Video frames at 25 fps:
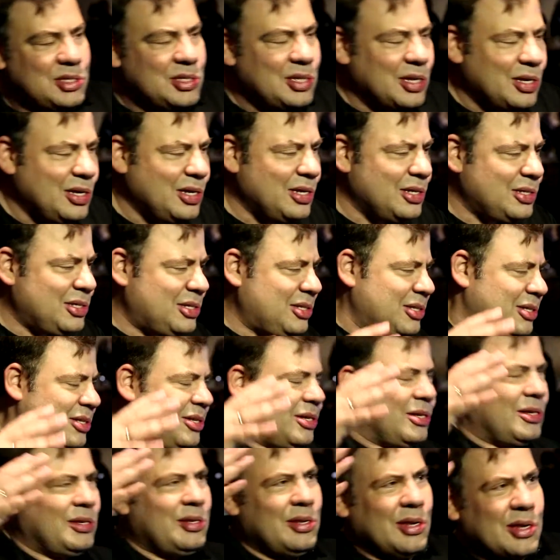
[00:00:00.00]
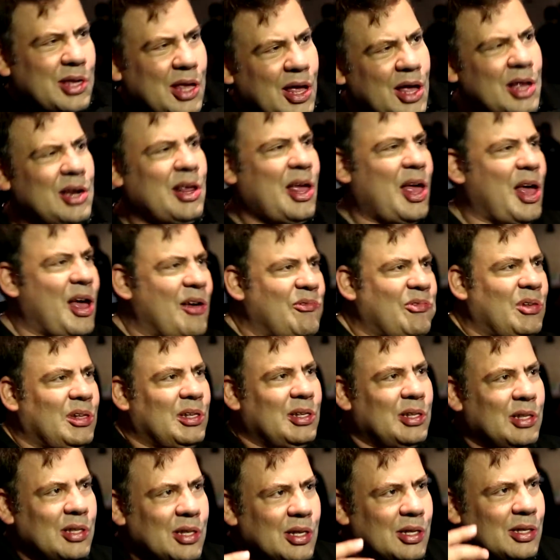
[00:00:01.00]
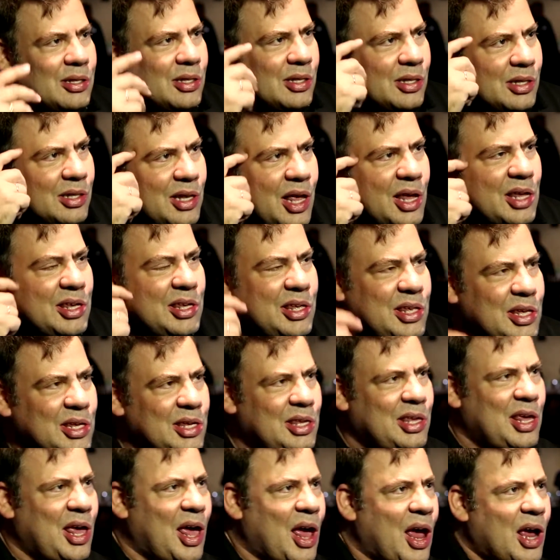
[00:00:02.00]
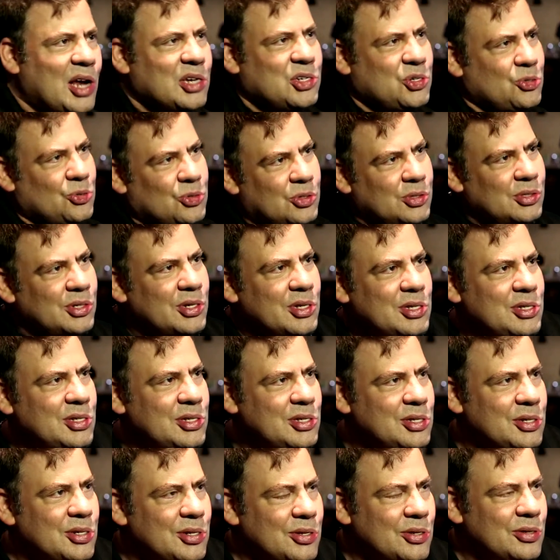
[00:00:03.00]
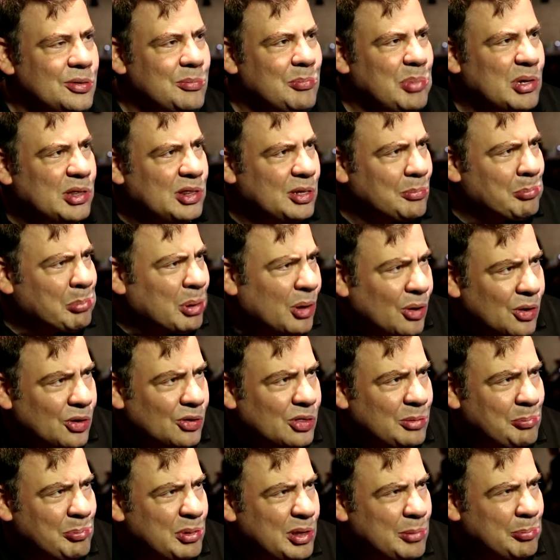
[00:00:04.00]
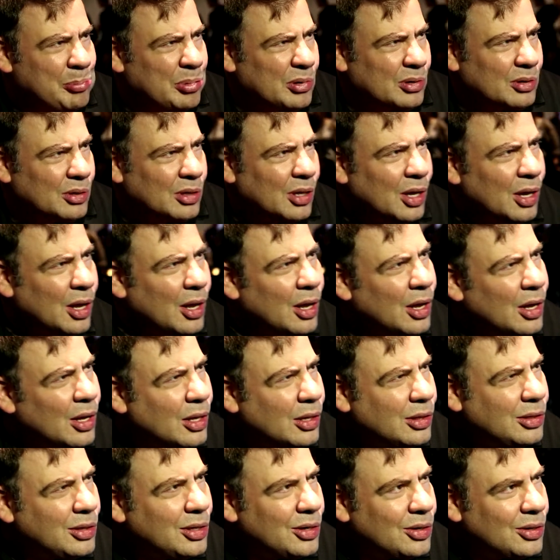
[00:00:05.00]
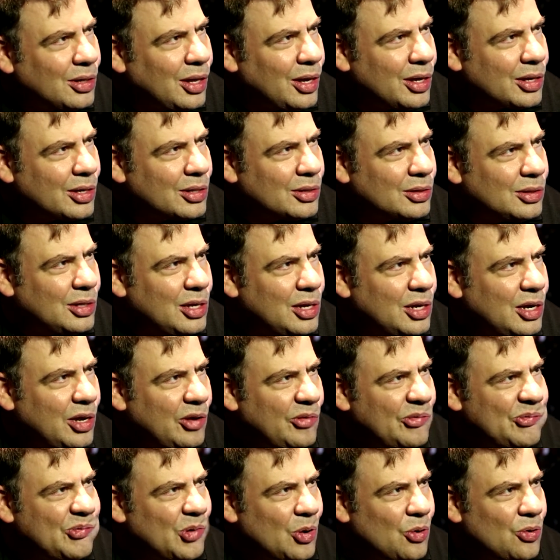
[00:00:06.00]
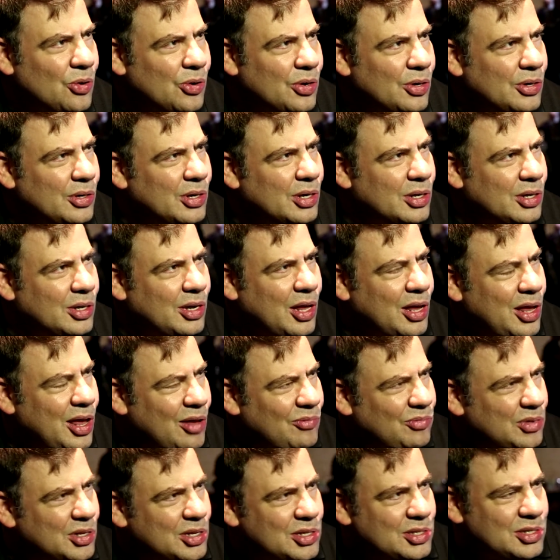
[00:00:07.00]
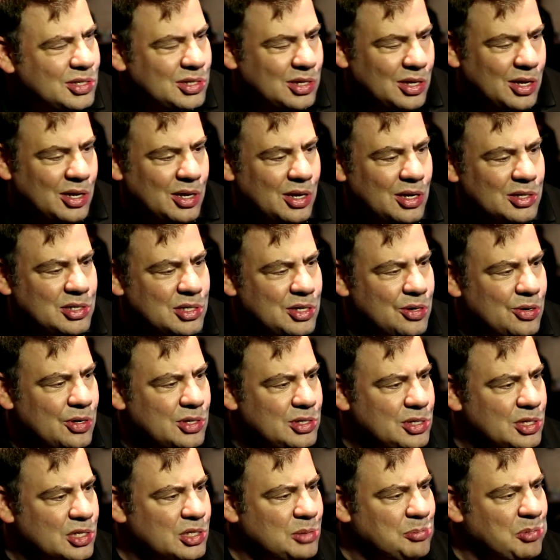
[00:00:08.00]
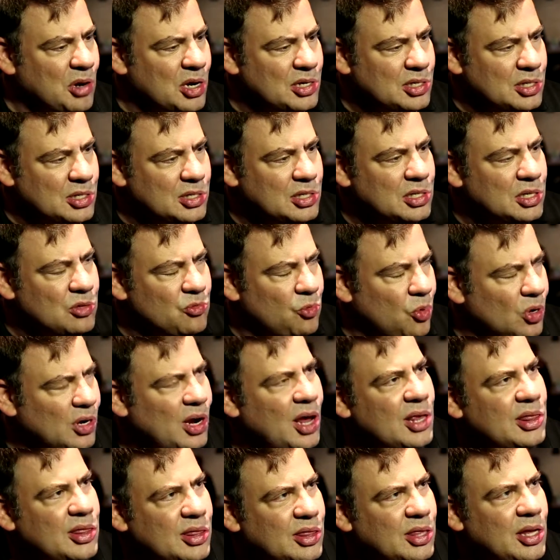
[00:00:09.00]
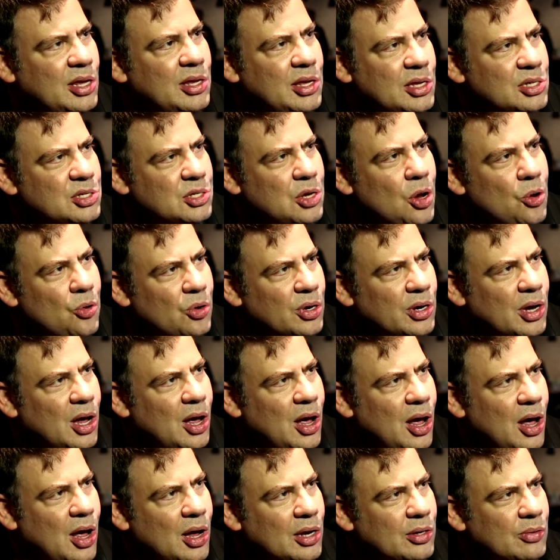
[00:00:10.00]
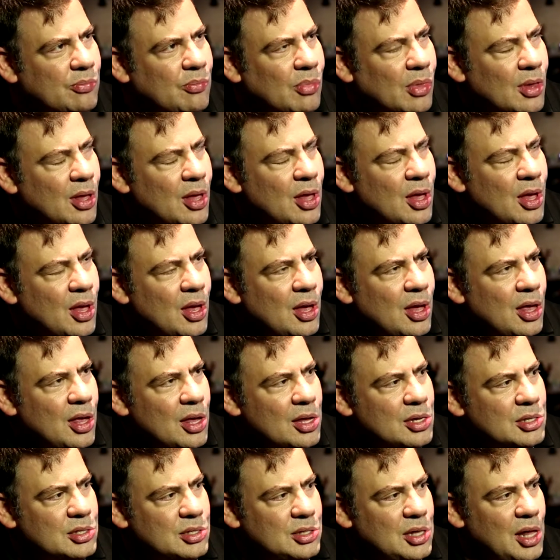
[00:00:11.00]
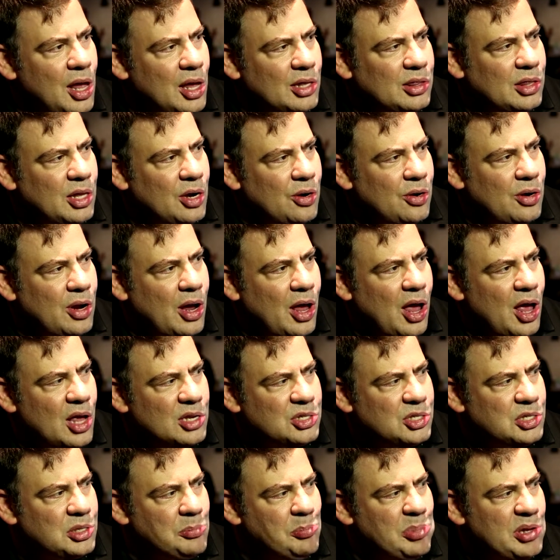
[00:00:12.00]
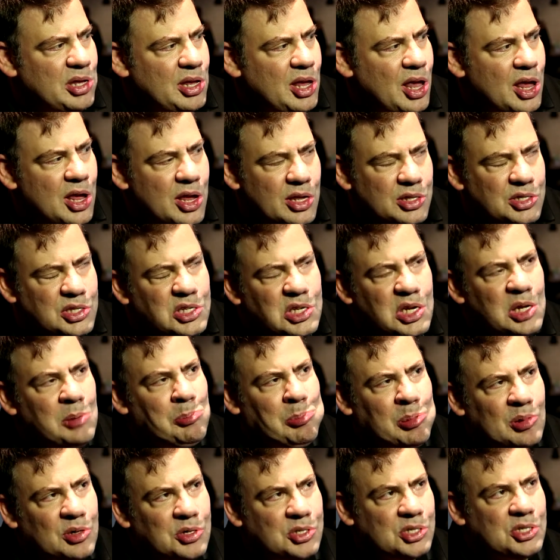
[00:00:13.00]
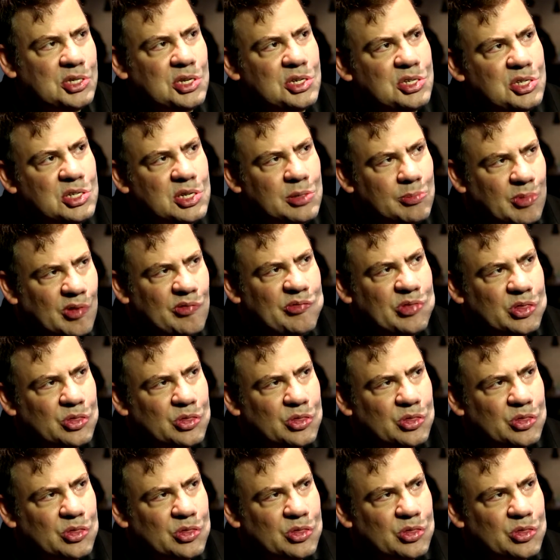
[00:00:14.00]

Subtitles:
cities, you kind of have a lanky casualness to you, but the Perth people, they're like leaning forward and they have these serious expressions. And what I think is going on is that there has to be a deeper system of